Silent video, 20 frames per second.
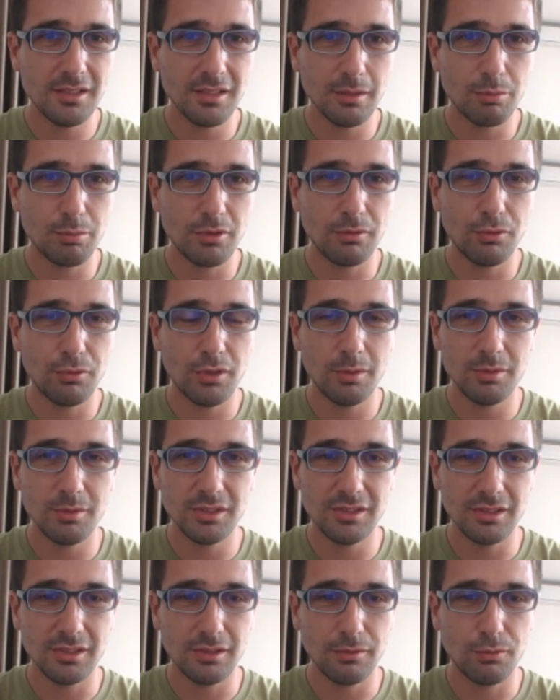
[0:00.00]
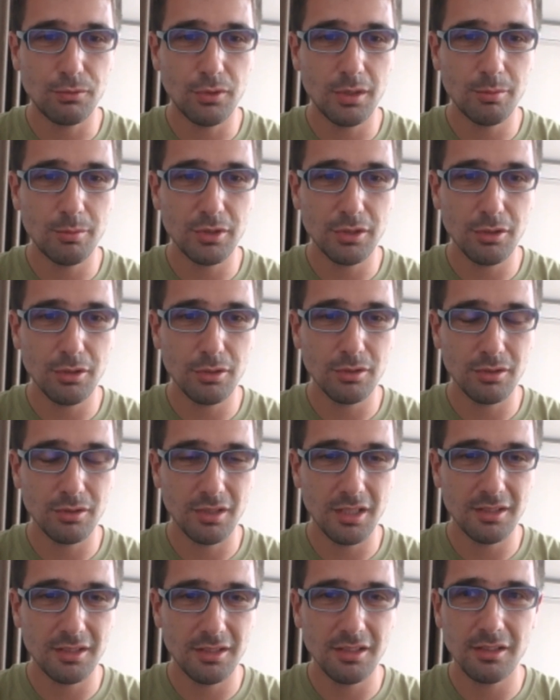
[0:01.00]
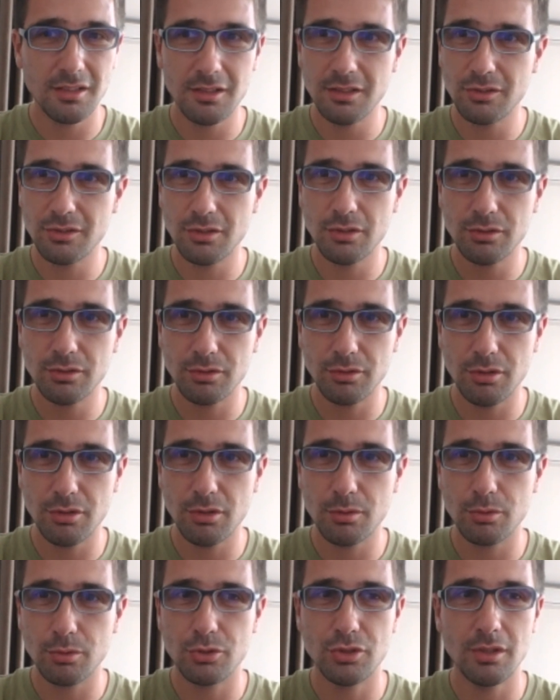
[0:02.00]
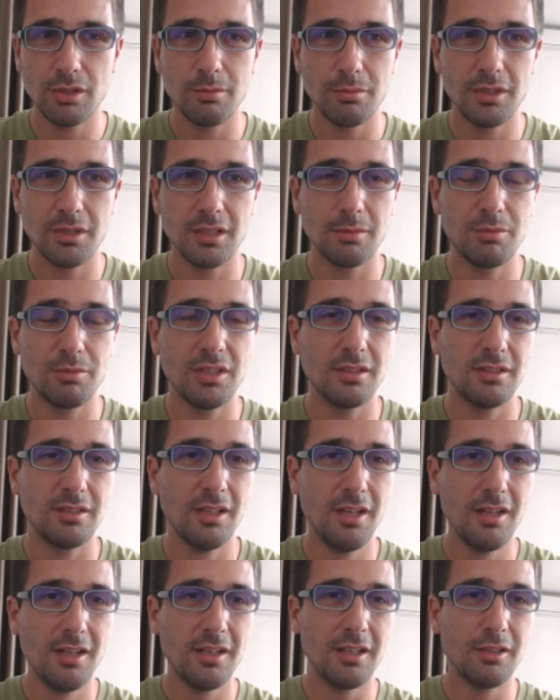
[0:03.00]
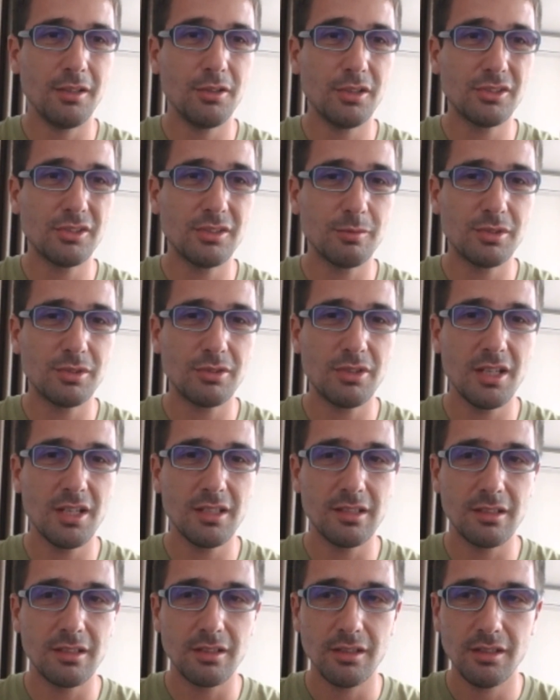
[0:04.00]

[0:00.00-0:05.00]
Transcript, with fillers: performance He's a former Kyoku I think he's also Kyokushin black belt, an awesome striker.